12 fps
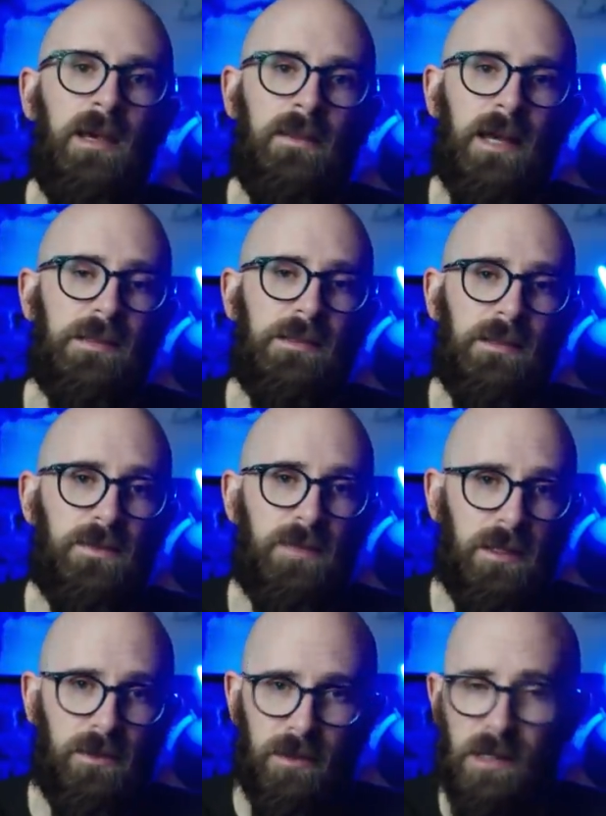that's if
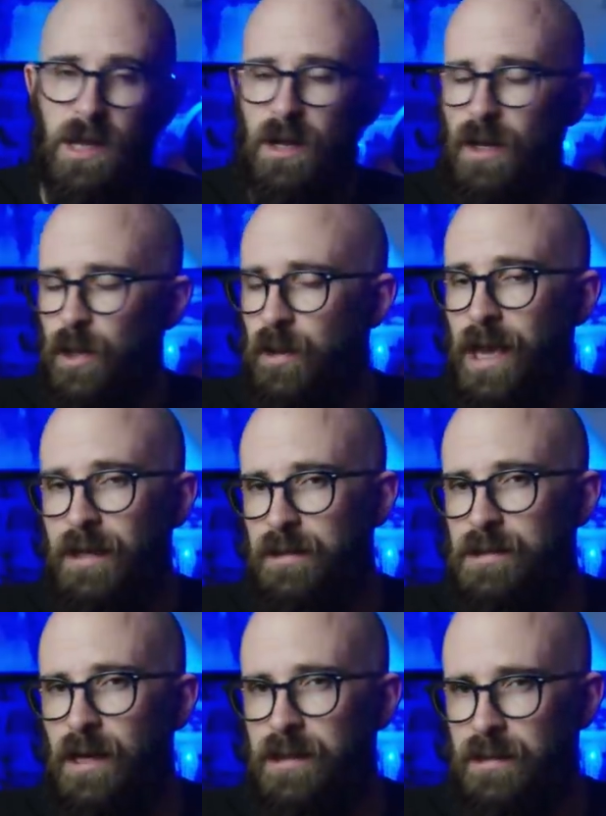they could locate the
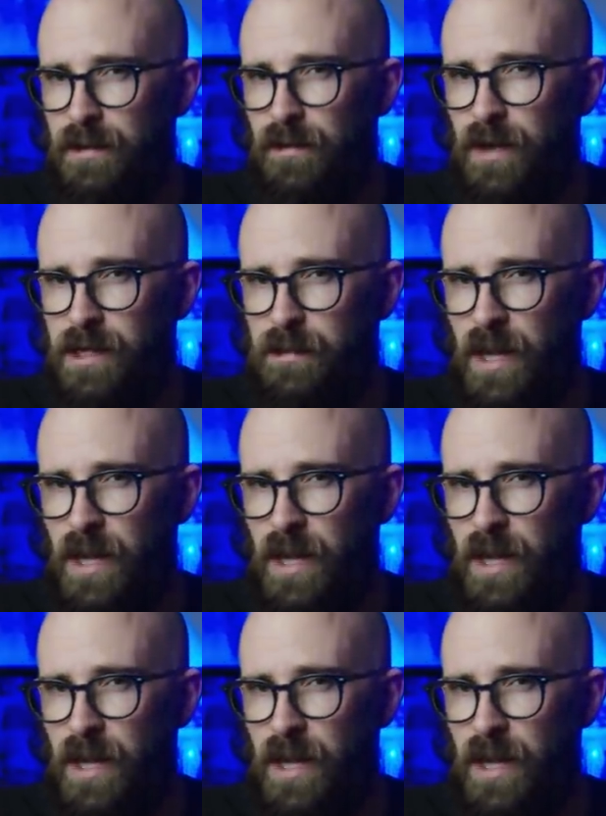site in the first